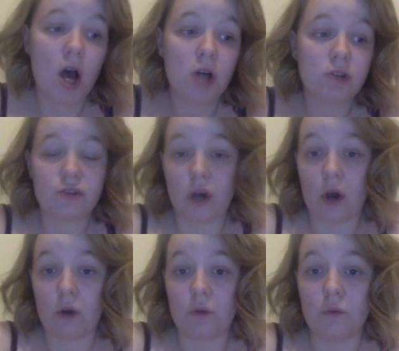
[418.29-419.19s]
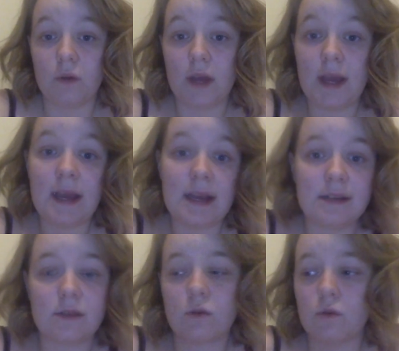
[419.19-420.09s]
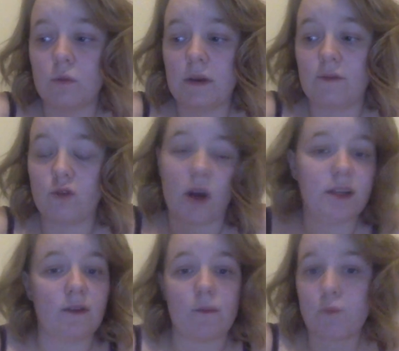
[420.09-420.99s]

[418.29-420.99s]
So it is all with trying different